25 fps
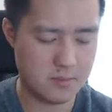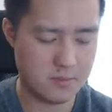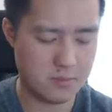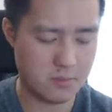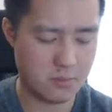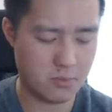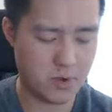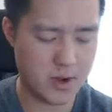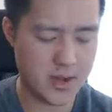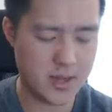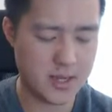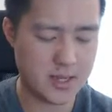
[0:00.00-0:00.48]

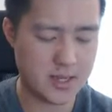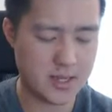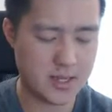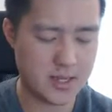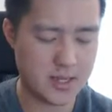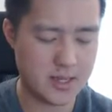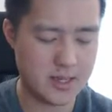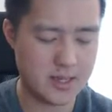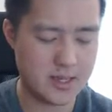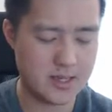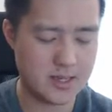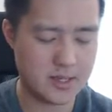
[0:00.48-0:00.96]
Prank
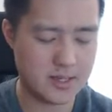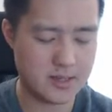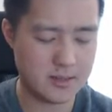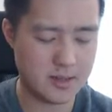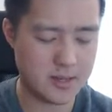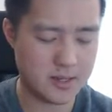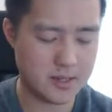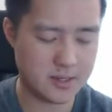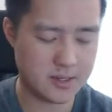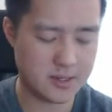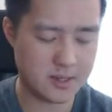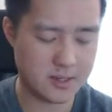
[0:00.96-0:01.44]
Kids.
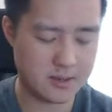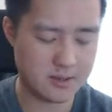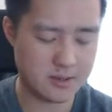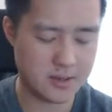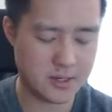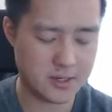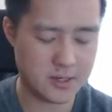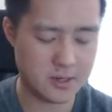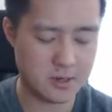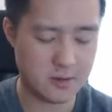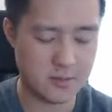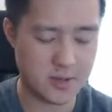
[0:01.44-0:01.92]
Not,
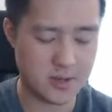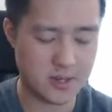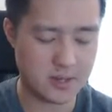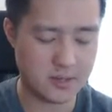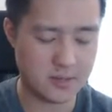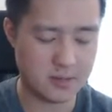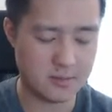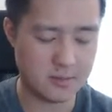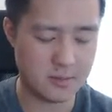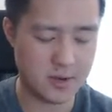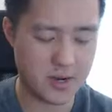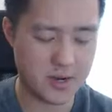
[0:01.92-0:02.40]
not sure about
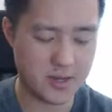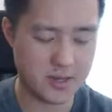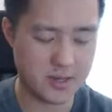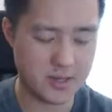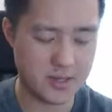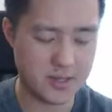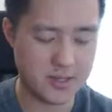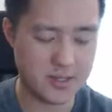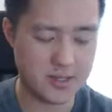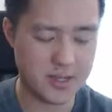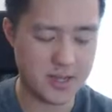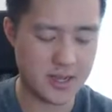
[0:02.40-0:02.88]
the Prank
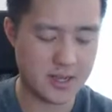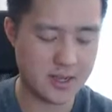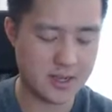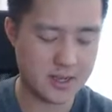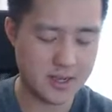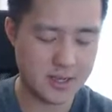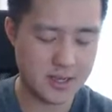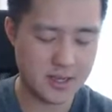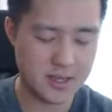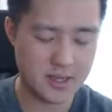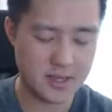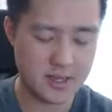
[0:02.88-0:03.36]
Kids yet,
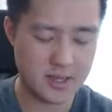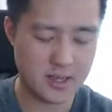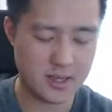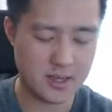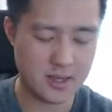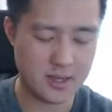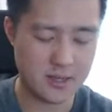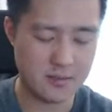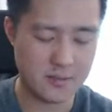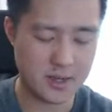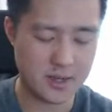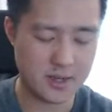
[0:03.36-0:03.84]

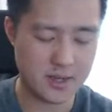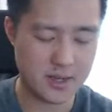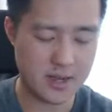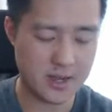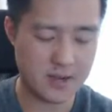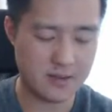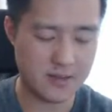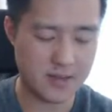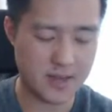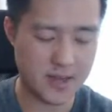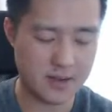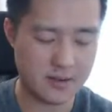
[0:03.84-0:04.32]
uh, about
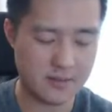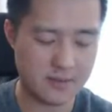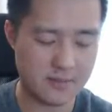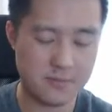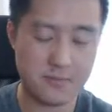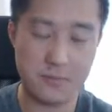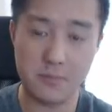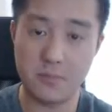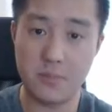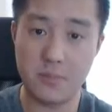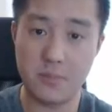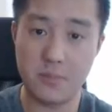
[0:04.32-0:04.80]
how that
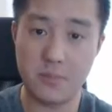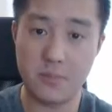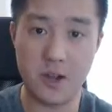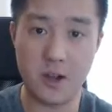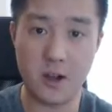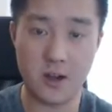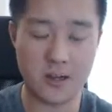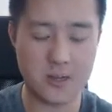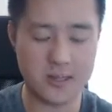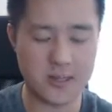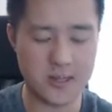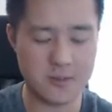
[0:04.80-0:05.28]
uh,
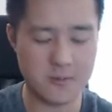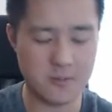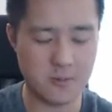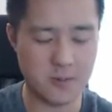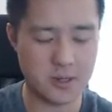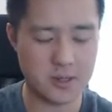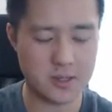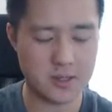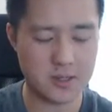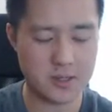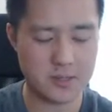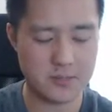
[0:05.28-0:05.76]
archetype
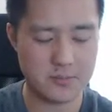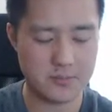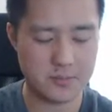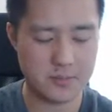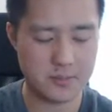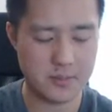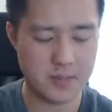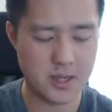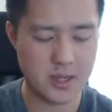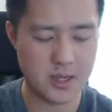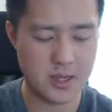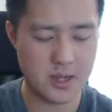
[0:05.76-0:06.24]
works.
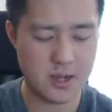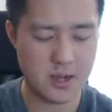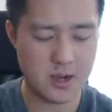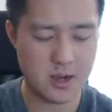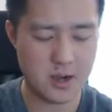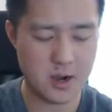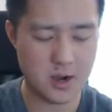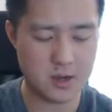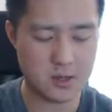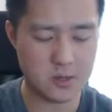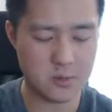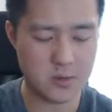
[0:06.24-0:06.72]

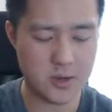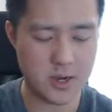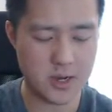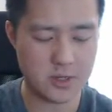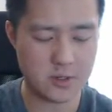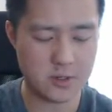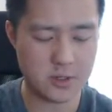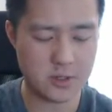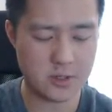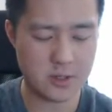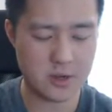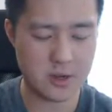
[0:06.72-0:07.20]
All right, so we
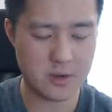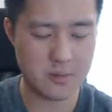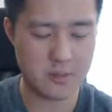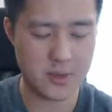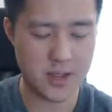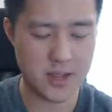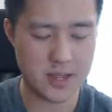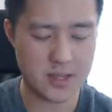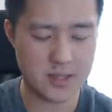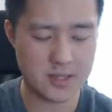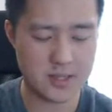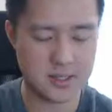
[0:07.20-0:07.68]
got Trickstar
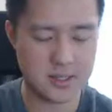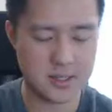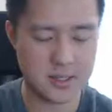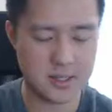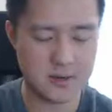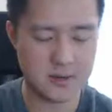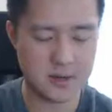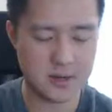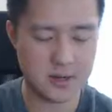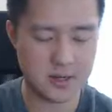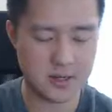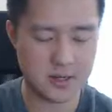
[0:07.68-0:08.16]
Band
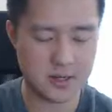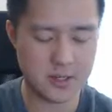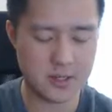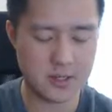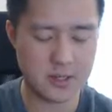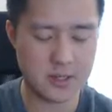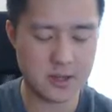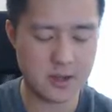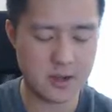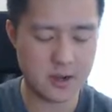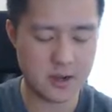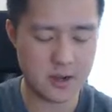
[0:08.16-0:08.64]
Secret
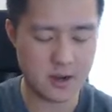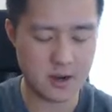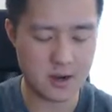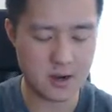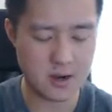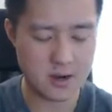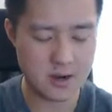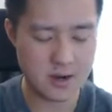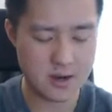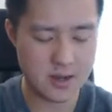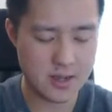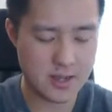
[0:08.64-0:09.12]

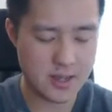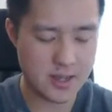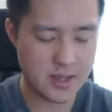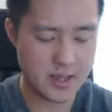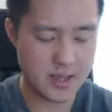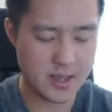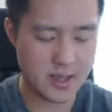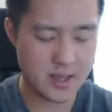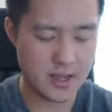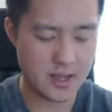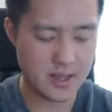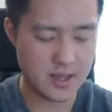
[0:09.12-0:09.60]
Guitar,
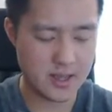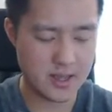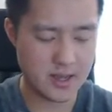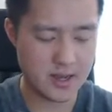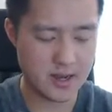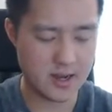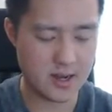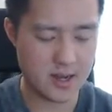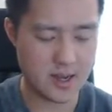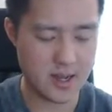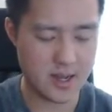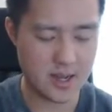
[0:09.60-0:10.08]
and
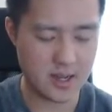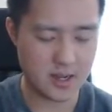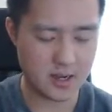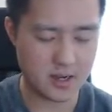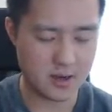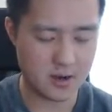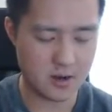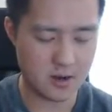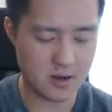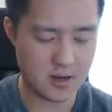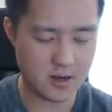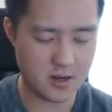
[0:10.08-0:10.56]
then a
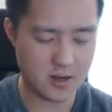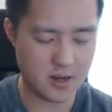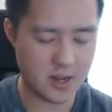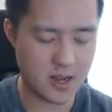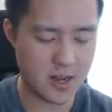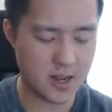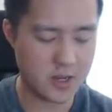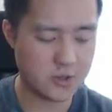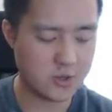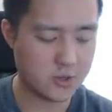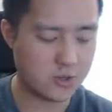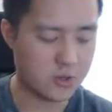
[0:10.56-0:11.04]
Guardian
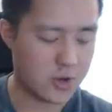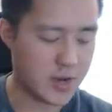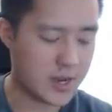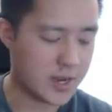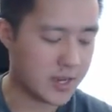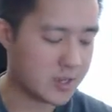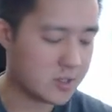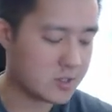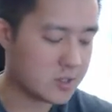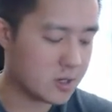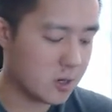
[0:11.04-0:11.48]
and Drake.